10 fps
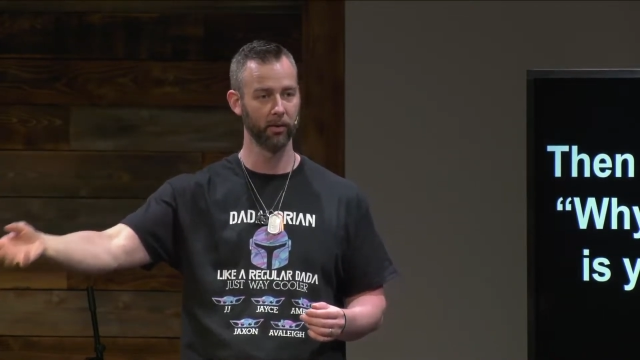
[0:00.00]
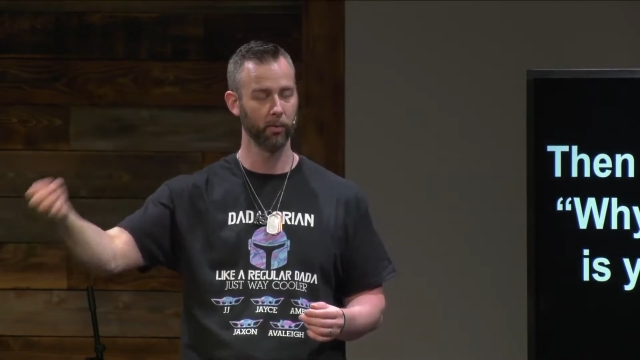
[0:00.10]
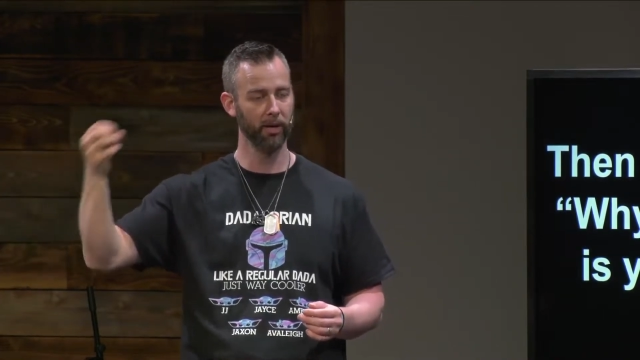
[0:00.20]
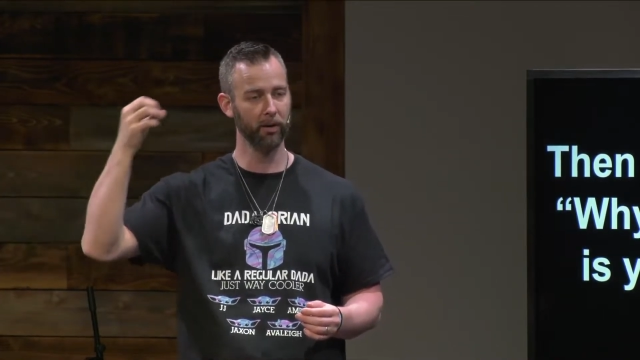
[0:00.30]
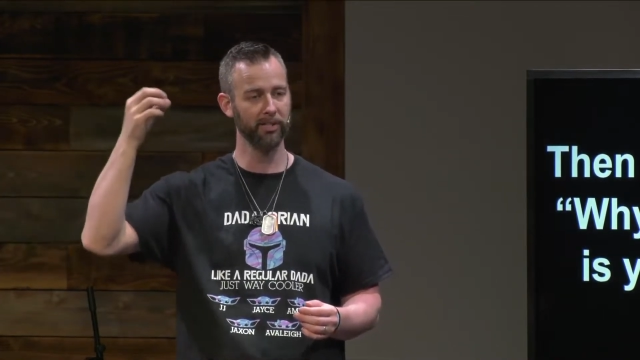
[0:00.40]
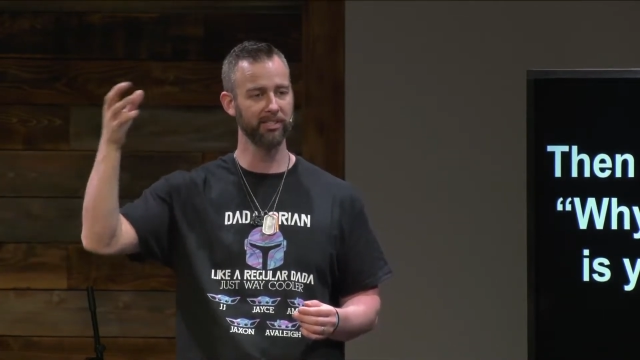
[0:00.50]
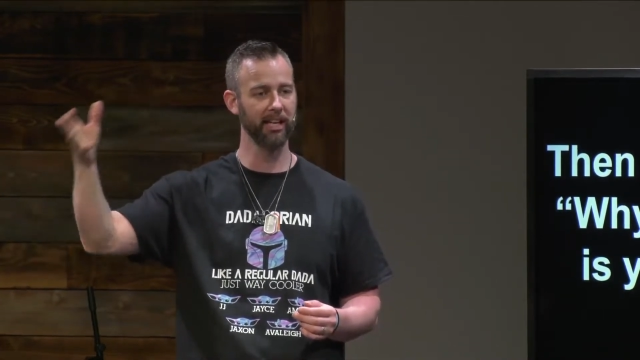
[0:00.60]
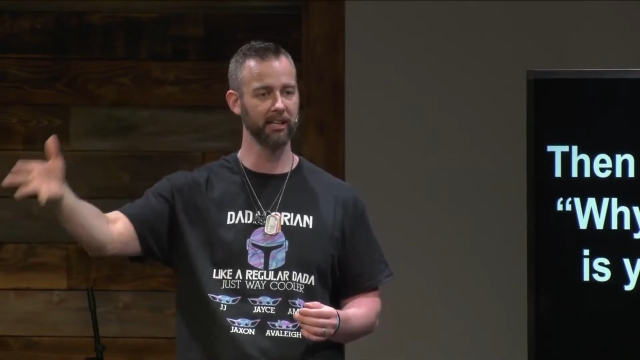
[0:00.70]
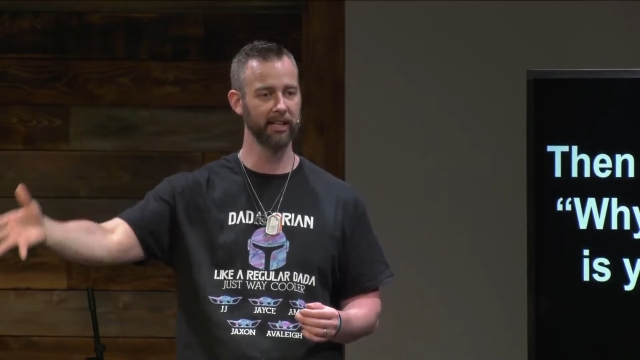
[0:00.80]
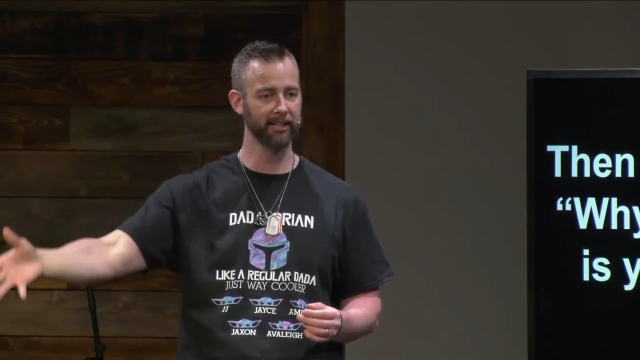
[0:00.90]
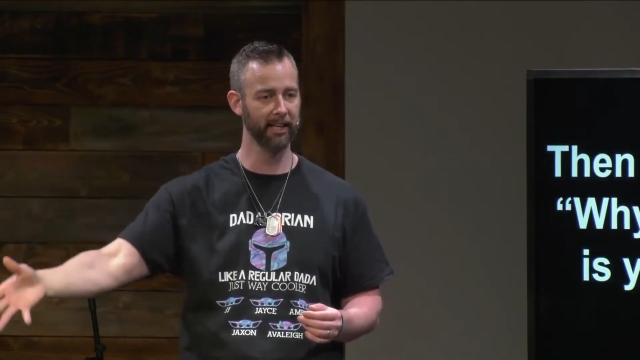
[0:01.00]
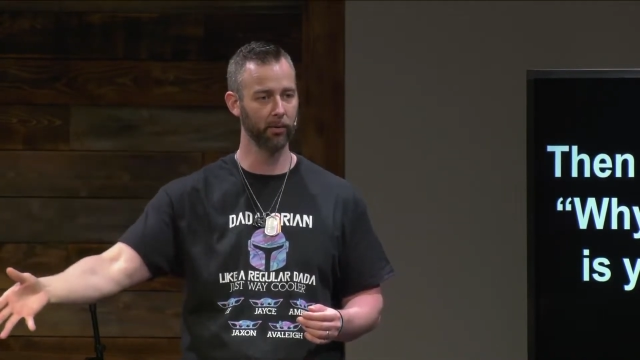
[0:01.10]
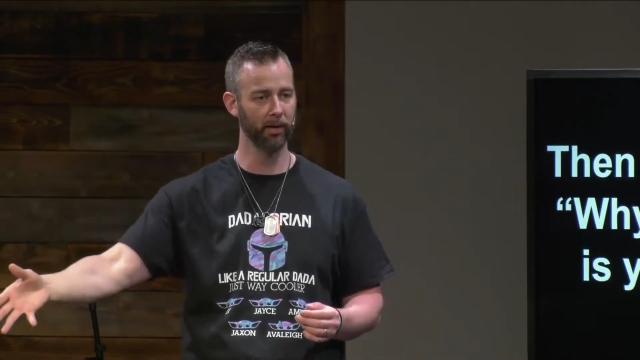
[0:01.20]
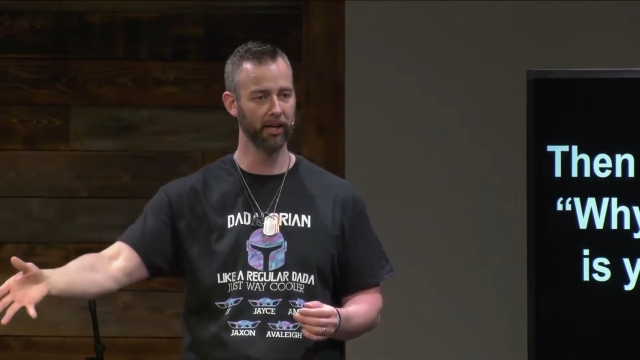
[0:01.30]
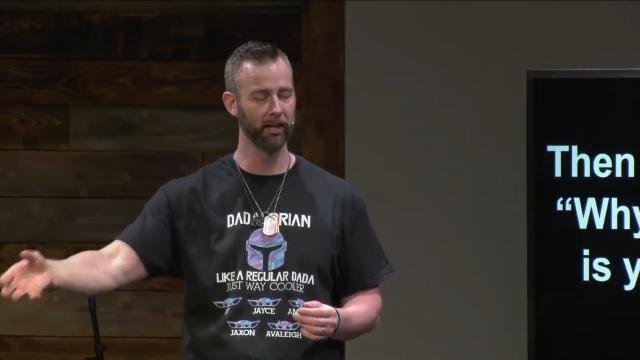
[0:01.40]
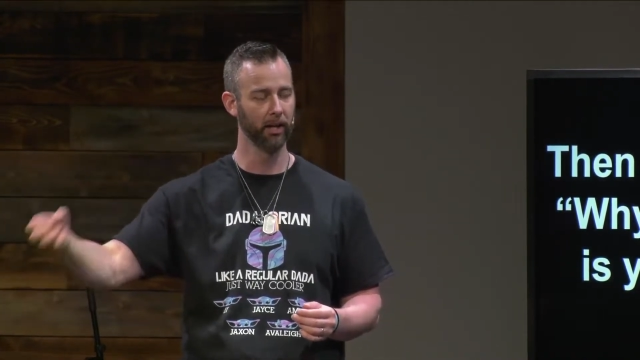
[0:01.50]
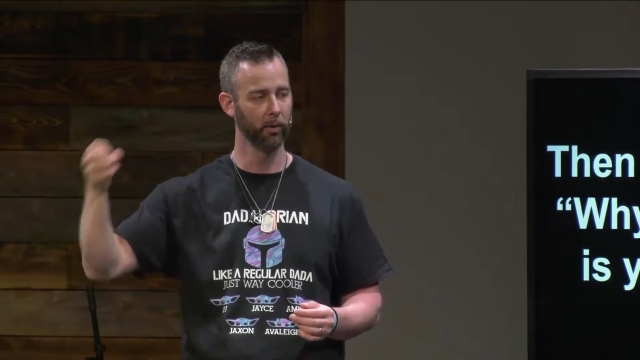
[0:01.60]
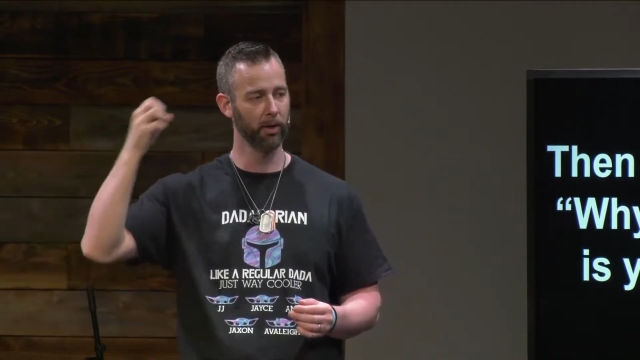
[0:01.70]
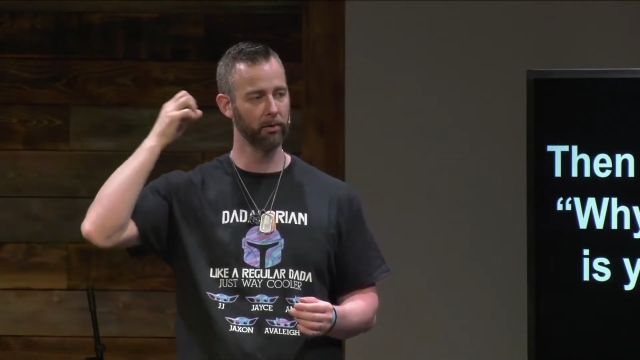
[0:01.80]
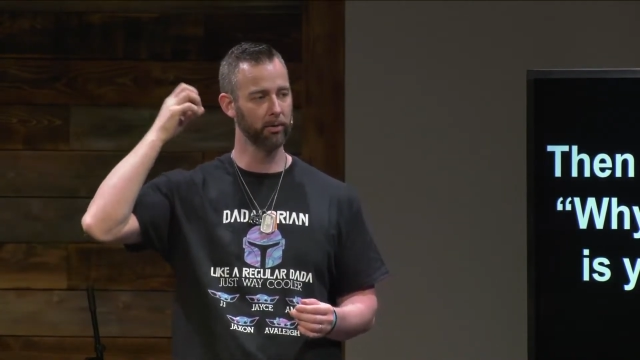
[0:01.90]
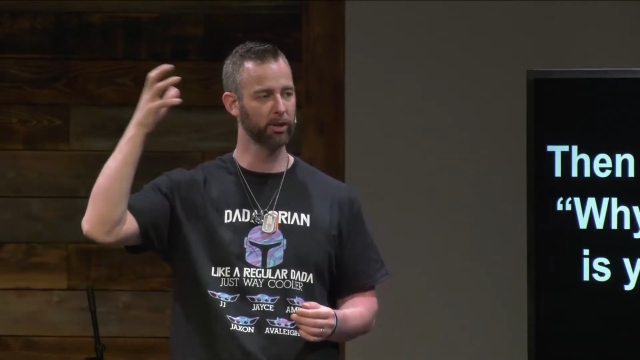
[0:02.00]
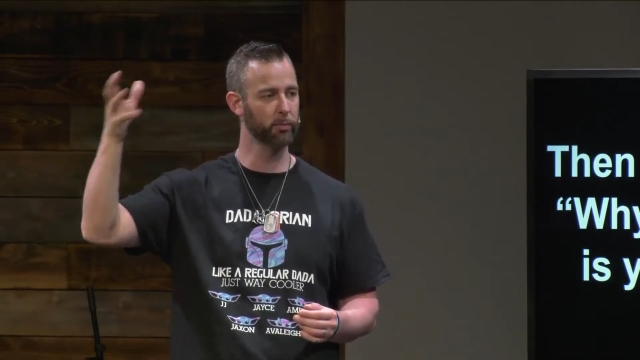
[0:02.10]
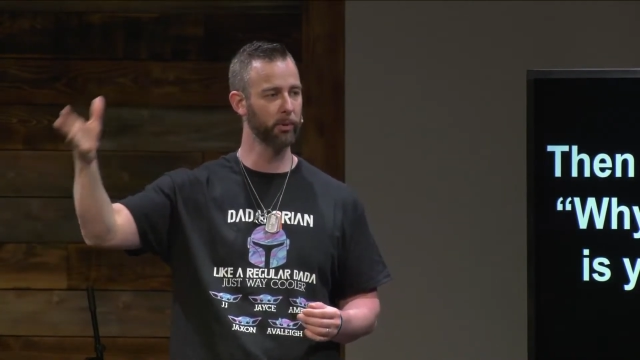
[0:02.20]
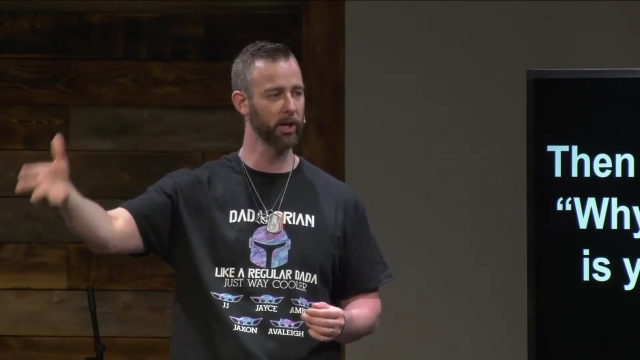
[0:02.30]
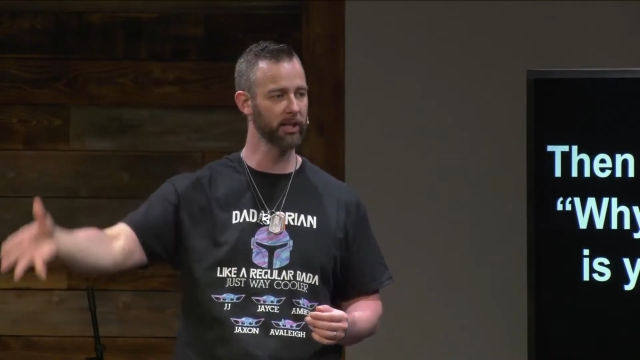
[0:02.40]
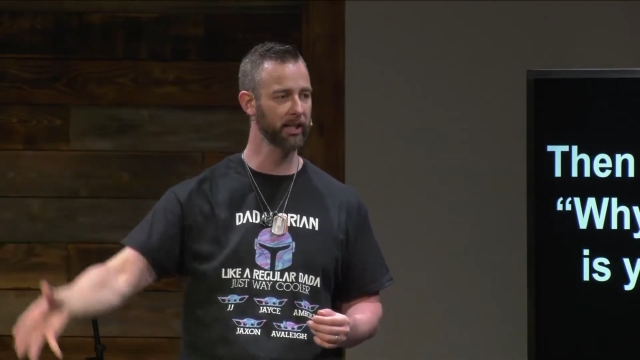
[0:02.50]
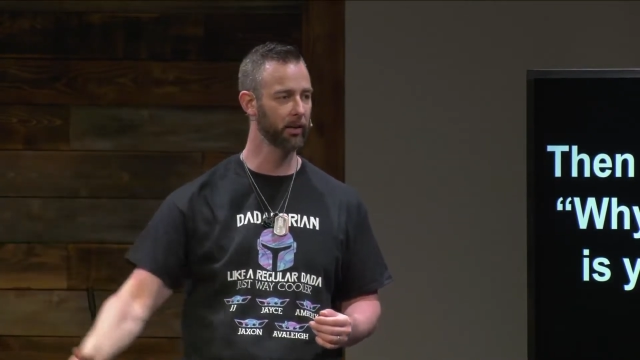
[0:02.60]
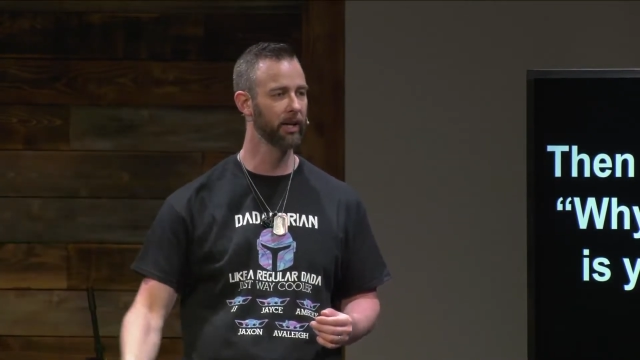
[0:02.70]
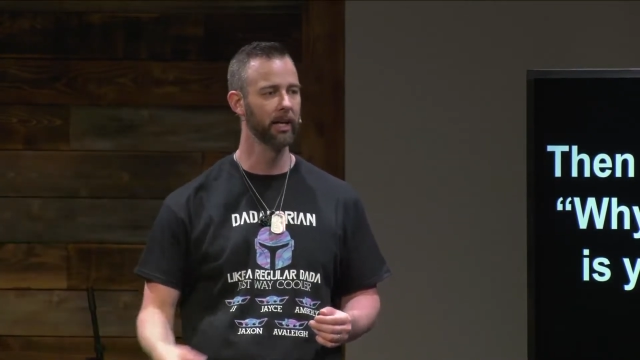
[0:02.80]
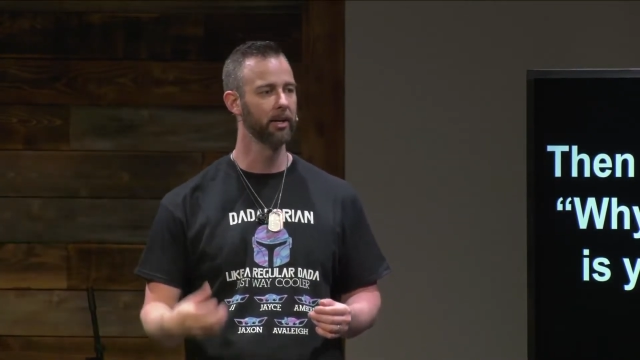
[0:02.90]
Why are we saying that way? Why are we responding that way?